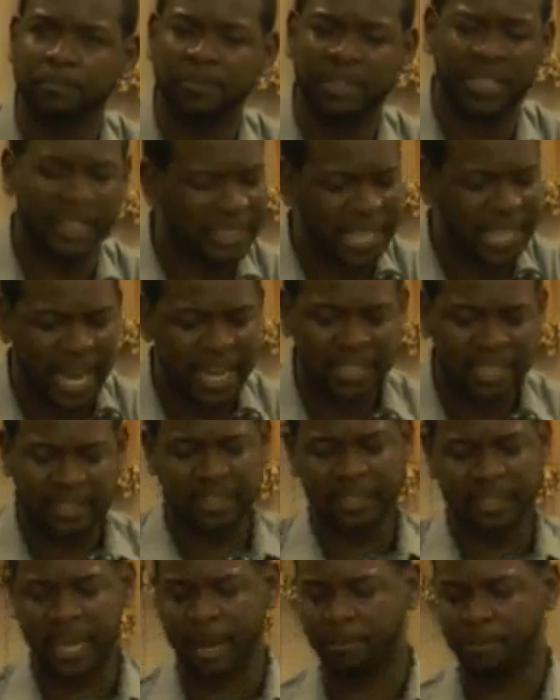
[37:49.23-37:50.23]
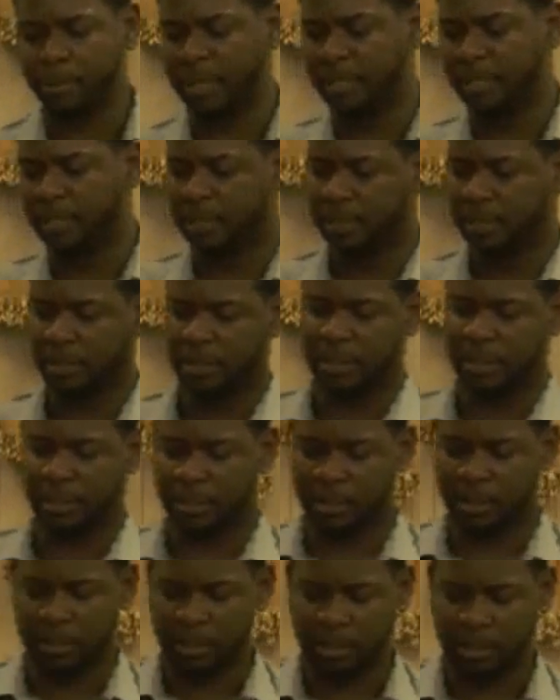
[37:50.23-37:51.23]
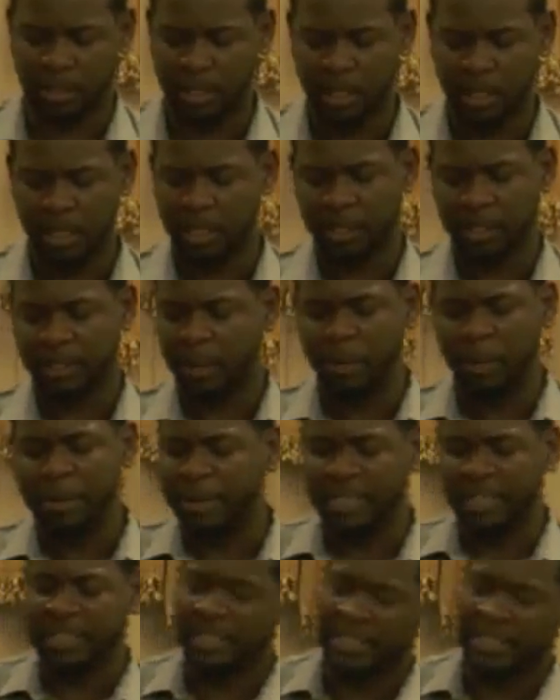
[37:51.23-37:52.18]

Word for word: Today is the day, brothers and sisters, that we must